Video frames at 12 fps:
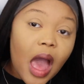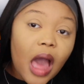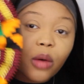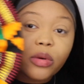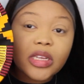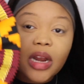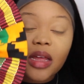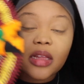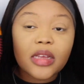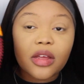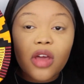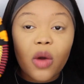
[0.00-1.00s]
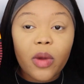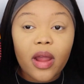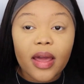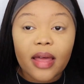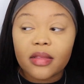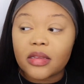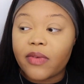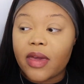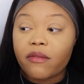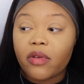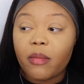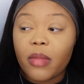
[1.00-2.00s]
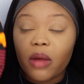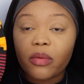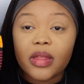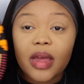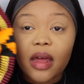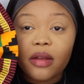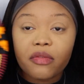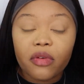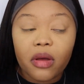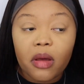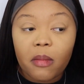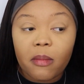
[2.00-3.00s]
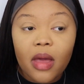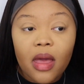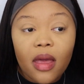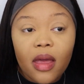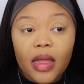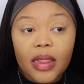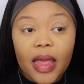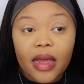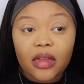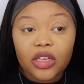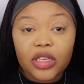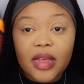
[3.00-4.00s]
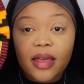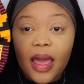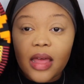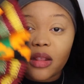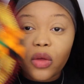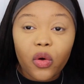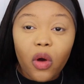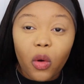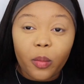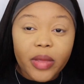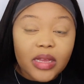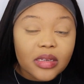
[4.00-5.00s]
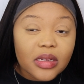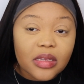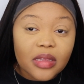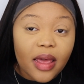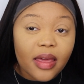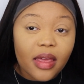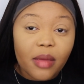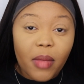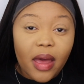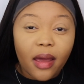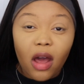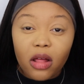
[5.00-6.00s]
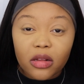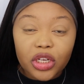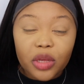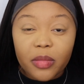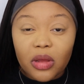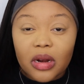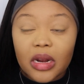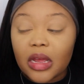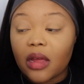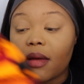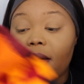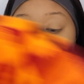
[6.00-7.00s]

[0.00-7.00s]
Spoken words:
I wish that I could tell y'all where I got this fan from, but I really got it from like just like a local owned business like in my college community.